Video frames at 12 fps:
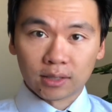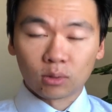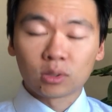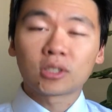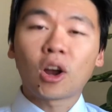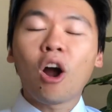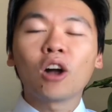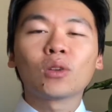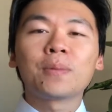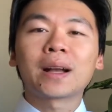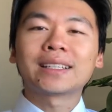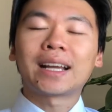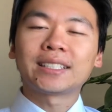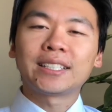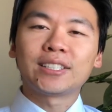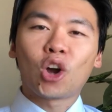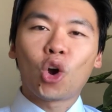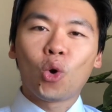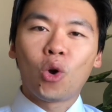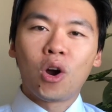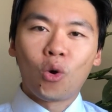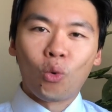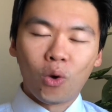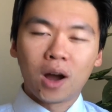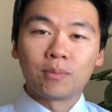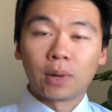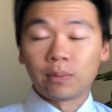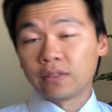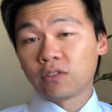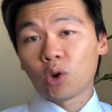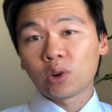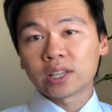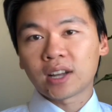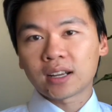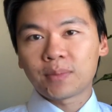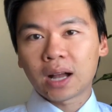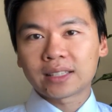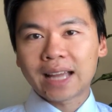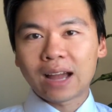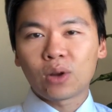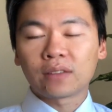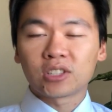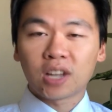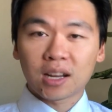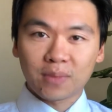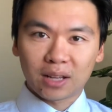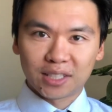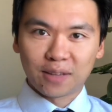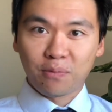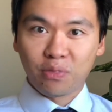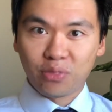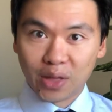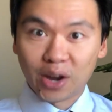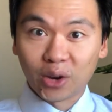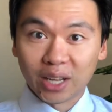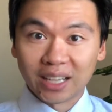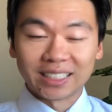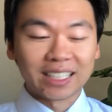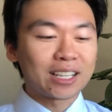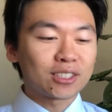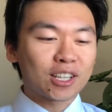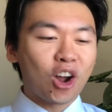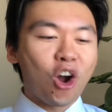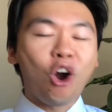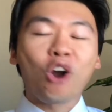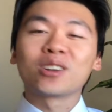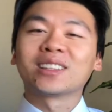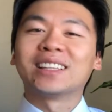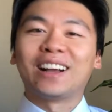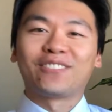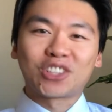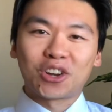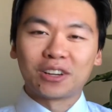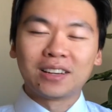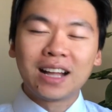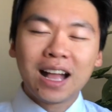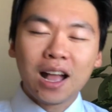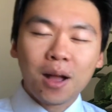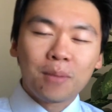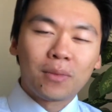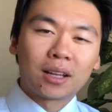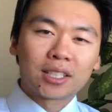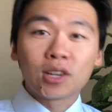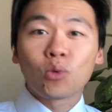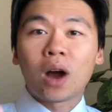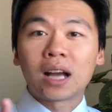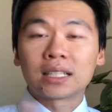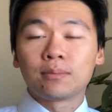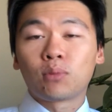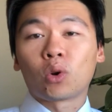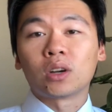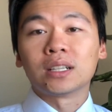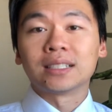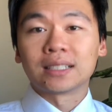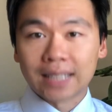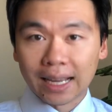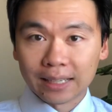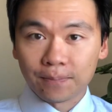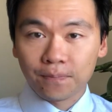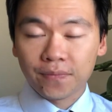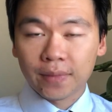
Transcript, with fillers: And we'll start all the way back in 1901. But before we can talk about that, we have to talk about diphtheria. And that sounds like a hard left turn, but I'll tell you why it's important in a second.